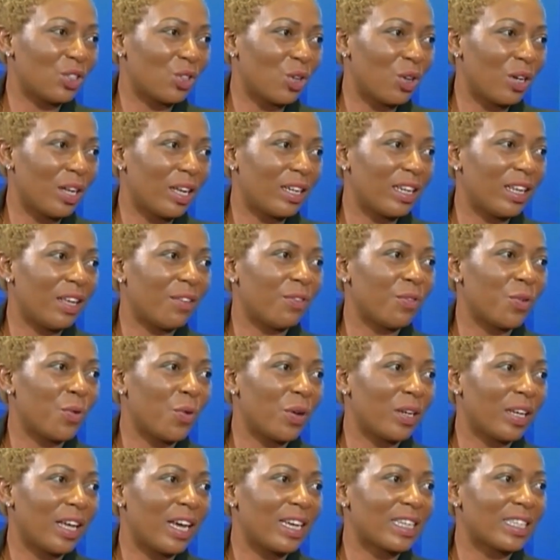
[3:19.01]
sure that
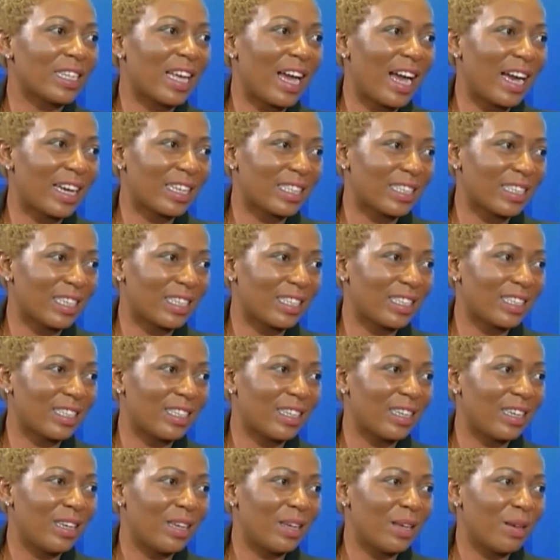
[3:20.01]
everyone has access,